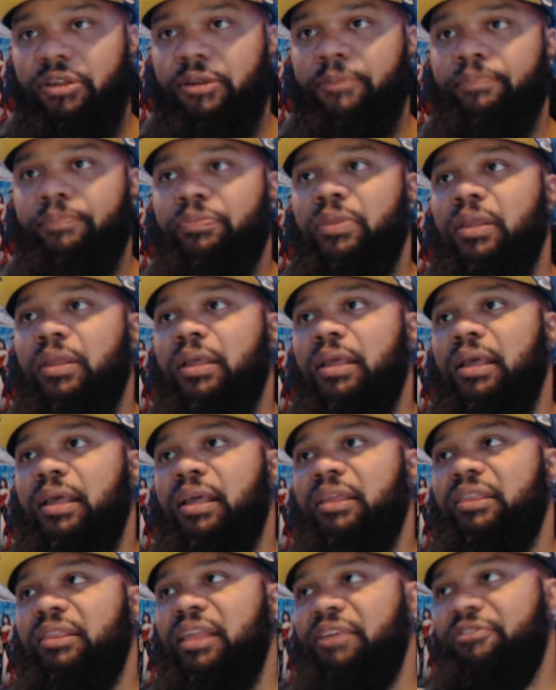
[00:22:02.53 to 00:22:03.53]
him,
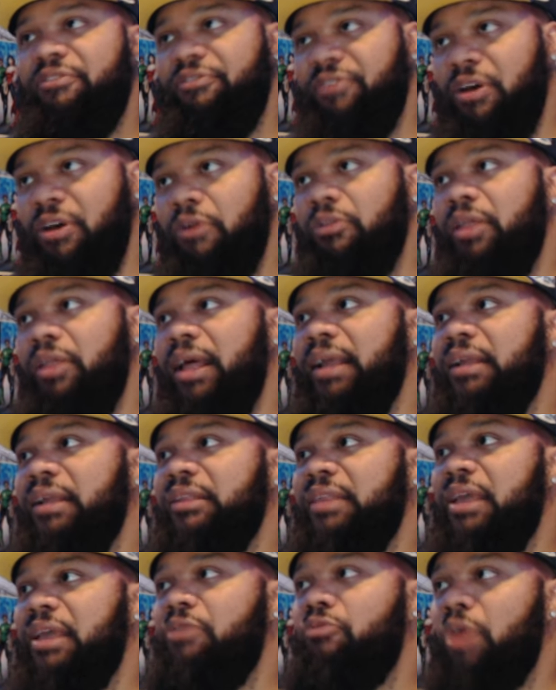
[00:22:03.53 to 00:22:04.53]
they felt
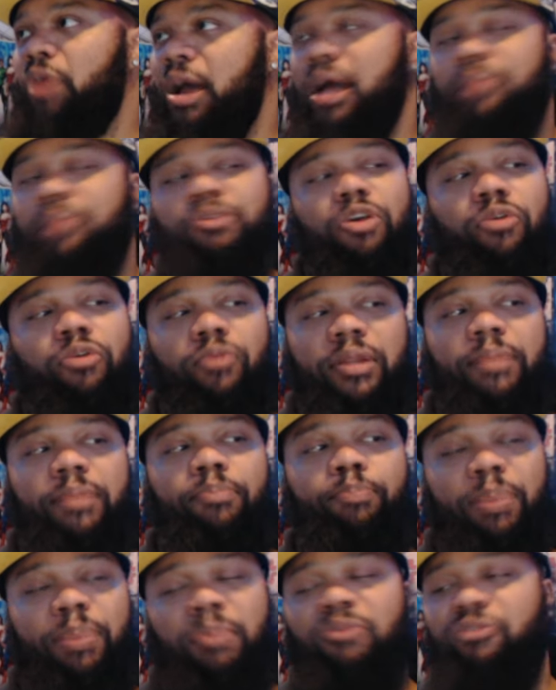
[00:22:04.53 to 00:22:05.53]
like they robbed
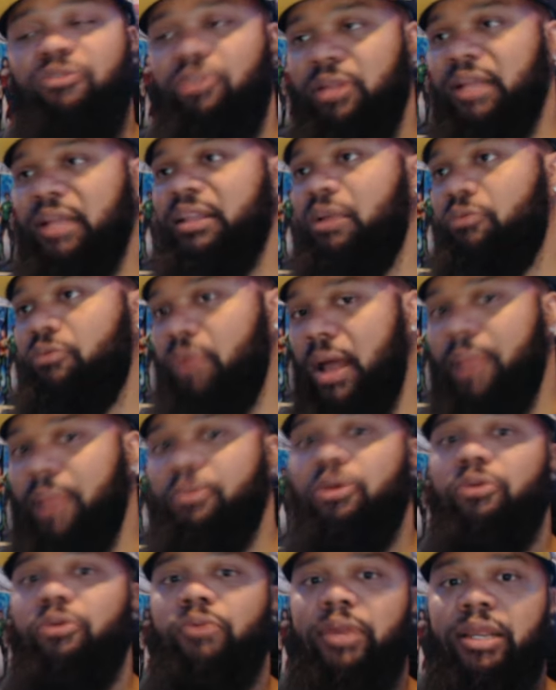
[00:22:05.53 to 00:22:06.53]
Kareem. People feel like they
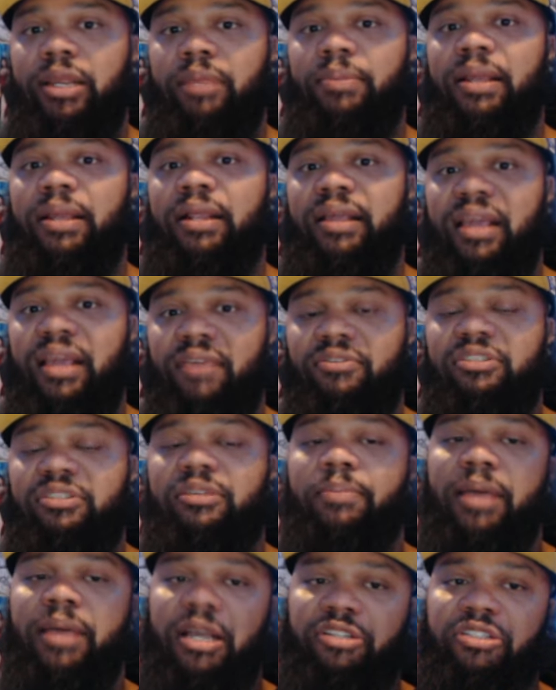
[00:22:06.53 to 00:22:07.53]
robbed Kareem and gave it
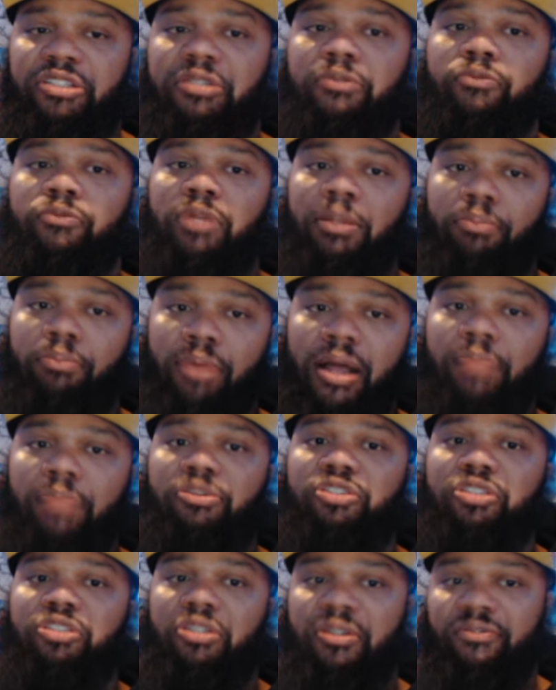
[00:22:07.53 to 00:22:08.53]
to Magic when he
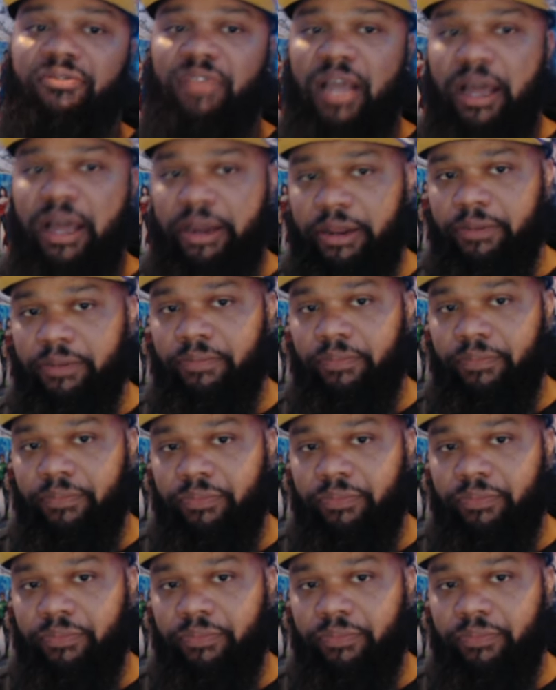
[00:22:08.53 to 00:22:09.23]
probably shouldn't have got it.